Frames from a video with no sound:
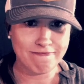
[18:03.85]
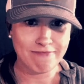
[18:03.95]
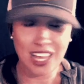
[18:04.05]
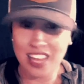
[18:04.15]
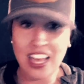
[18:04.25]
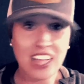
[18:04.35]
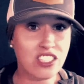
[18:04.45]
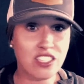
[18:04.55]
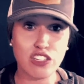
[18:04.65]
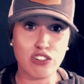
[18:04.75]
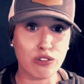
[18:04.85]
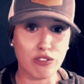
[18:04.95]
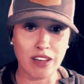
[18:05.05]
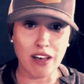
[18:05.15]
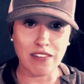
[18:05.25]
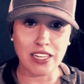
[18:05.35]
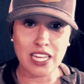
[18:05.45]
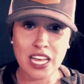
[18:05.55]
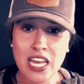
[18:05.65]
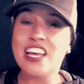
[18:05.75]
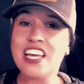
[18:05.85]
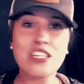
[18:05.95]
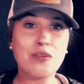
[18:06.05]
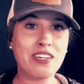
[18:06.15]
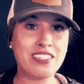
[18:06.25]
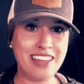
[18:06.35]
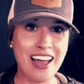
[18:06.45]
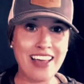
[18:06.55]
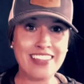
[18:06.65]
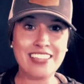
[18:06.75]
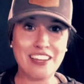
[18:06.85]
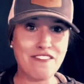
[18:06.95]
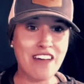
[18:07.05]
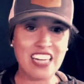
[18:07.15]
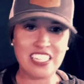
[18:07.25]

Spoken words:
And that's the truth of it. It is where science, in fact,